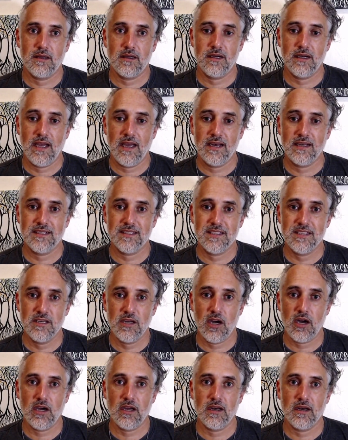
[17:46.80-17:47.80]
And it's
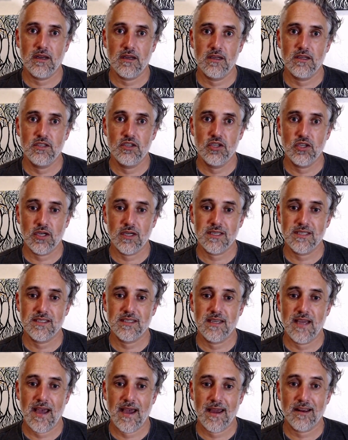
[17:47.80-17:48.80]
not just
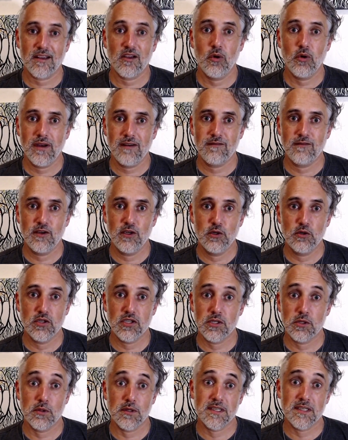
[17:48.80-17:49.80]
adequate for you just
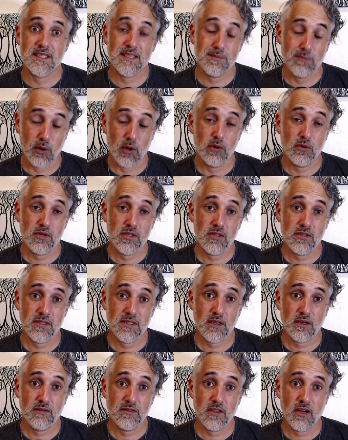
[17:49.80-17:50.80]
to expose
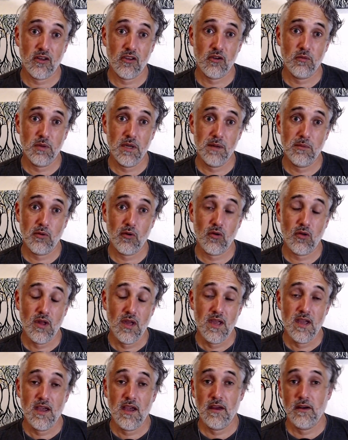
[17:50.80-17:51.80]
yourself to other people
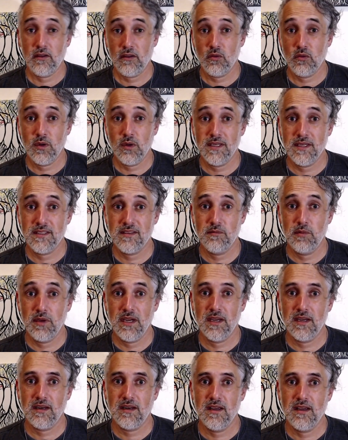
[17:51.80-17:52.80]
and other ways of
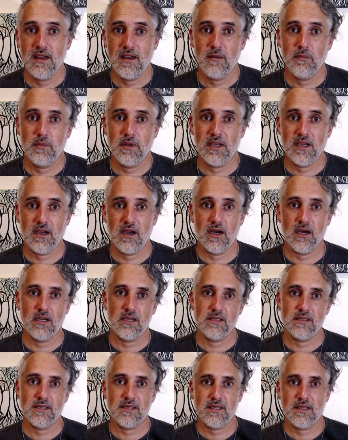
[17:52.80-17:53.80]
being,
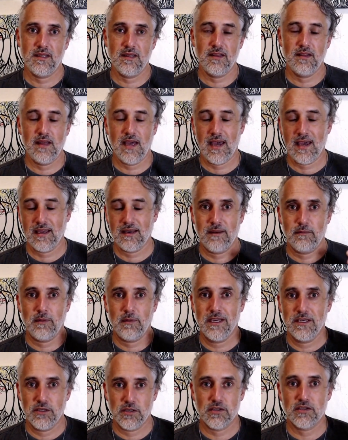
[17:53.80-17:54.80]
because that
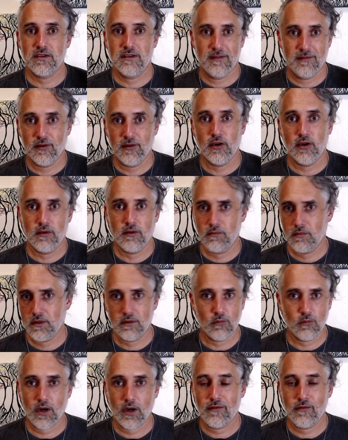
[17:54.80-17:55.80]
might just affirm
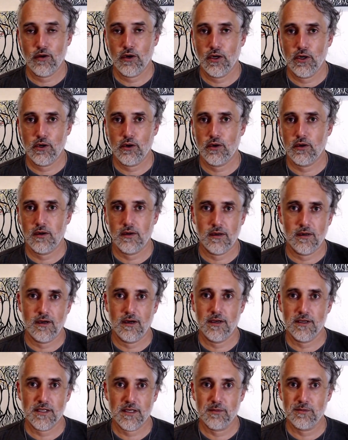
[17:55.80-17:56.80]
whatever your
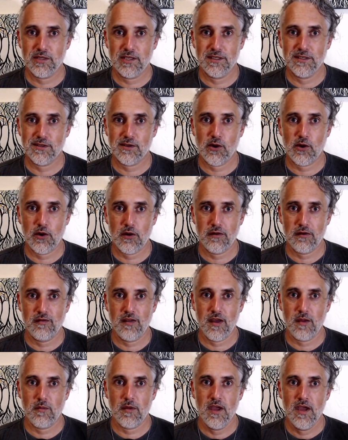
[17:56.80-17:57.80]
assumptions are of
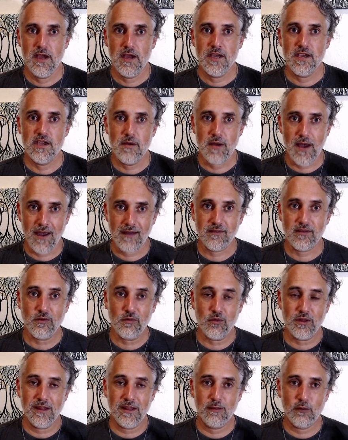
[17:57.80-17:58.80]
them. You have to
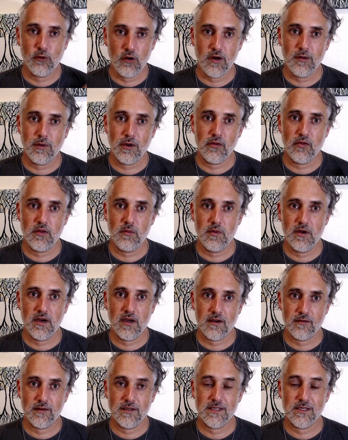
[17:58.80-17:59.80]
really learn about them
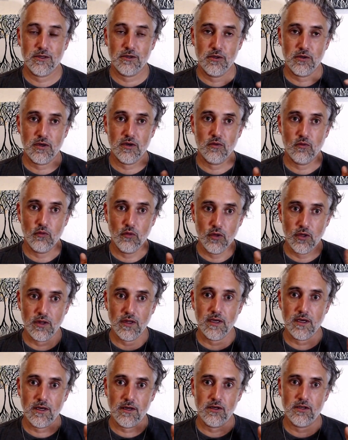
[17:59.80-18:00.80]
enough until you can
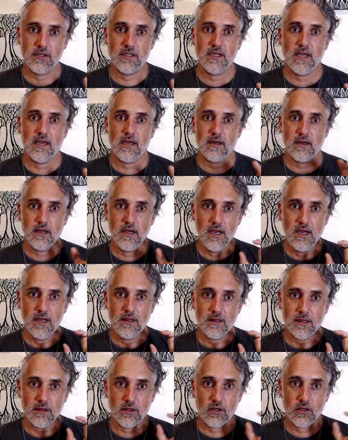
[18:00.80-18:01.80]
really understand
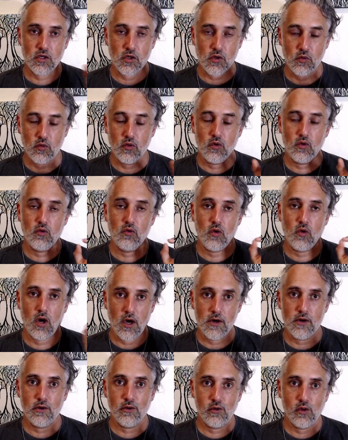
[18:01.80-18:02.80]
like the true
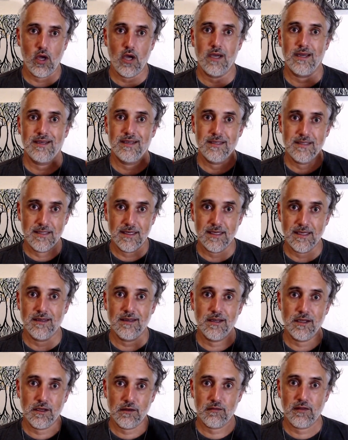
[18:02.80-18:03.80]
underlying
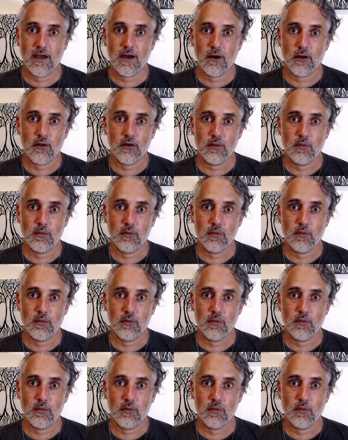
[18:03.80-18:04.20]
dignity of that other